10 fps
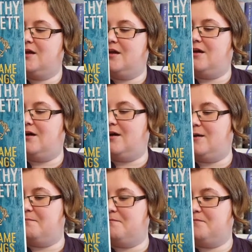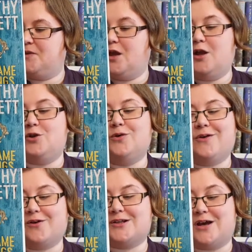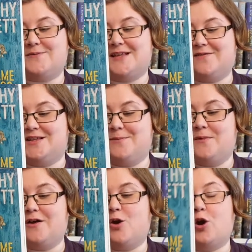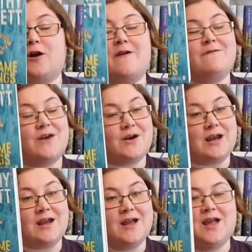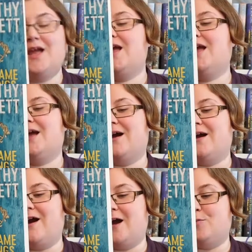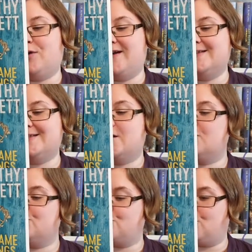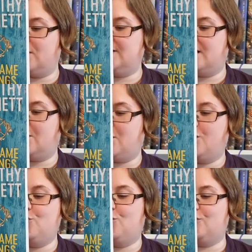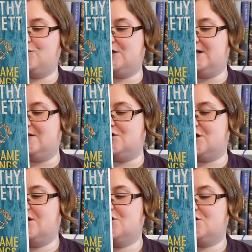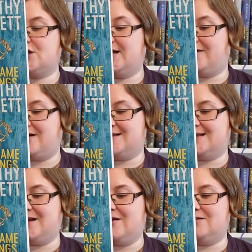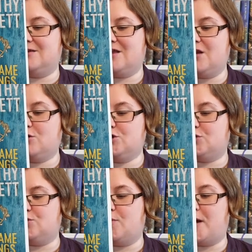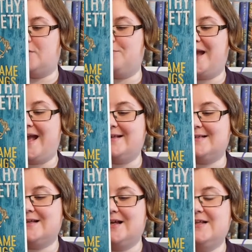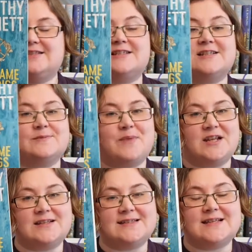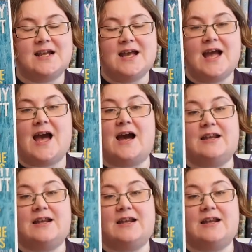New York Times gives her a very high praise, a storyteller who could teach Scheherazade a thing or two about pace, suspense, and